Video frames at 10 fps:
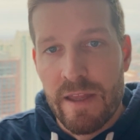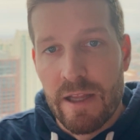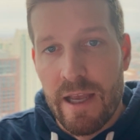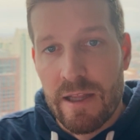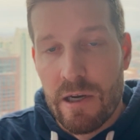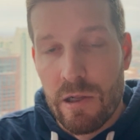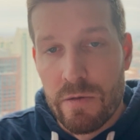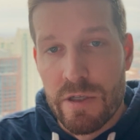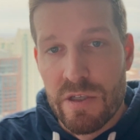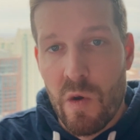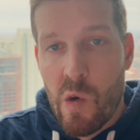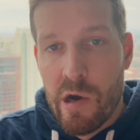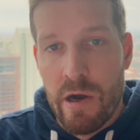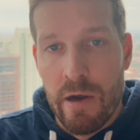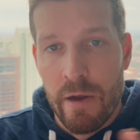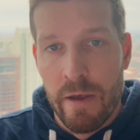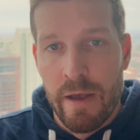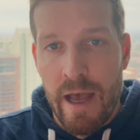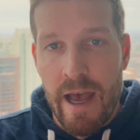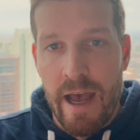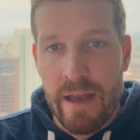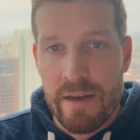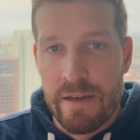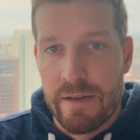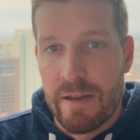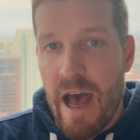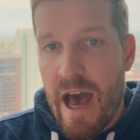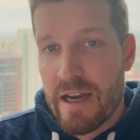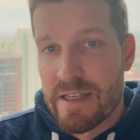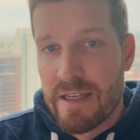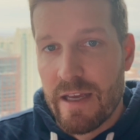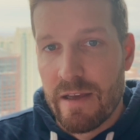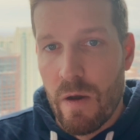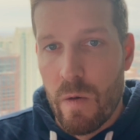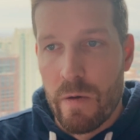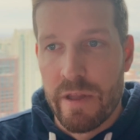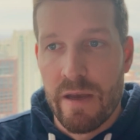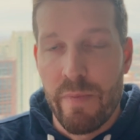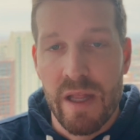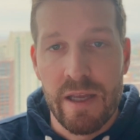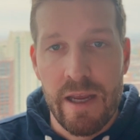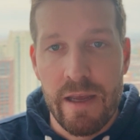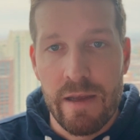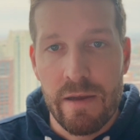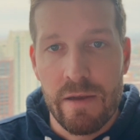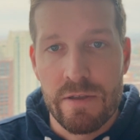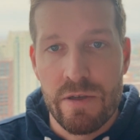the likely to close this quarter, and the honesty or the ability